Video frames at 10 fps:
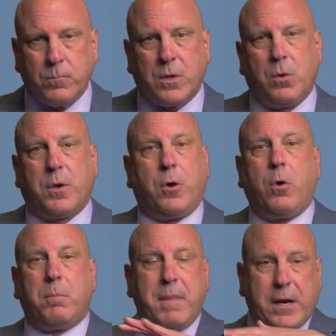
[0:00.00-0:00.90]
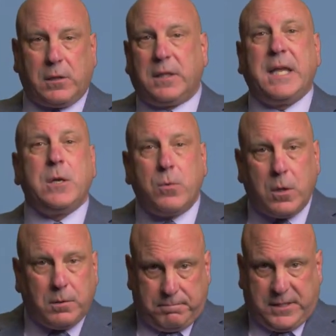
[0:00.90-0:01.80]
or the whole metal
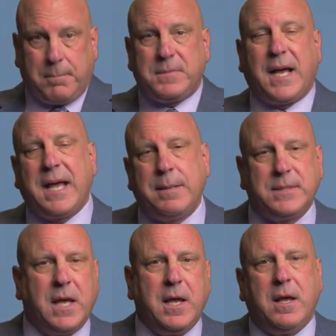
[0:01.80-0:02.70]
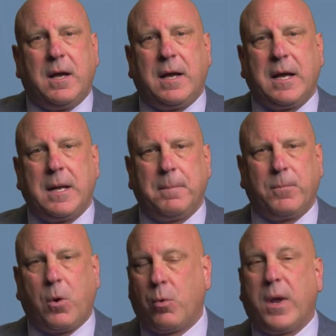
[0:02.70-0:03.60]
lingual sometimes,
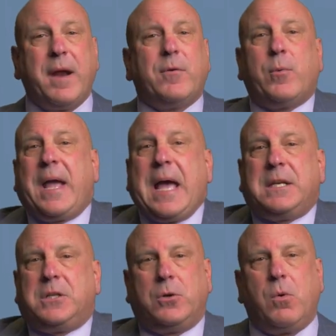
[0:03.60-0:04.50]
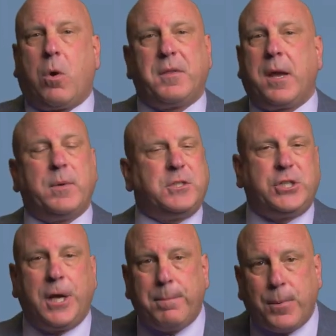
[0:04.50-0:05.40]
or whatever we had to do, or they would
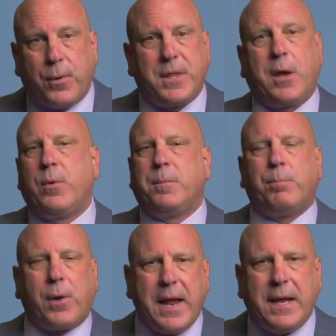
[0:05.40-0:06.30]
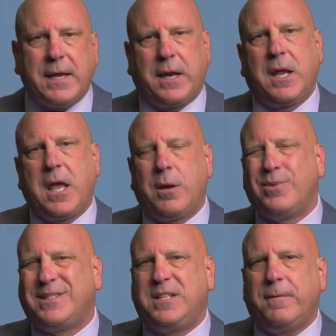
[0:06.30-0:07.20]
chip or they would break, and it
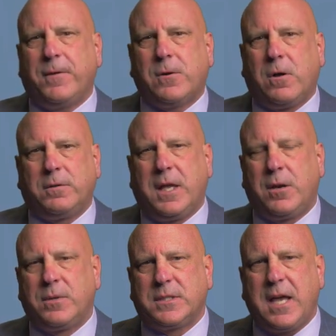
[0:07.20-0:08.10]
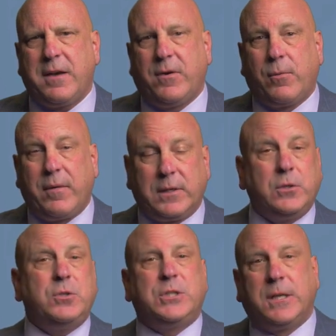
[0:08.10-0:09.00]
was difficult. And it was kind of a
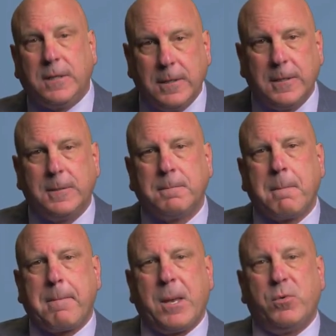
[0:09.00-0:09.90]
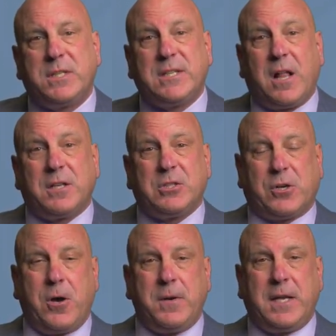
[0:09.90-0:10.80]
revolution with solid
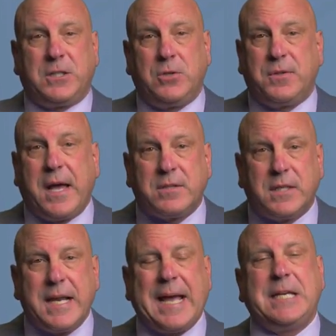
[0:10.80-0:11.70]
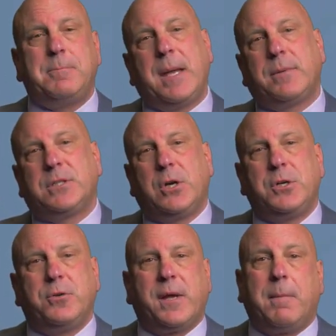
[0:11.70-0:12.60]
zirconia in 2009 to be able to start
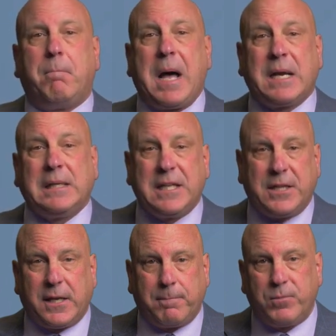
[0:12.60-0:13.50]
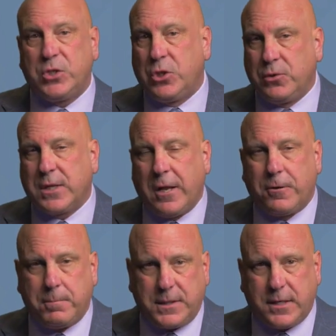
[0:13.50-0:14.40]
doing a monolithic
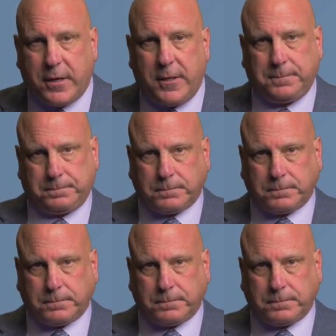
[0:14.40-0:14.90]
tooth-colored material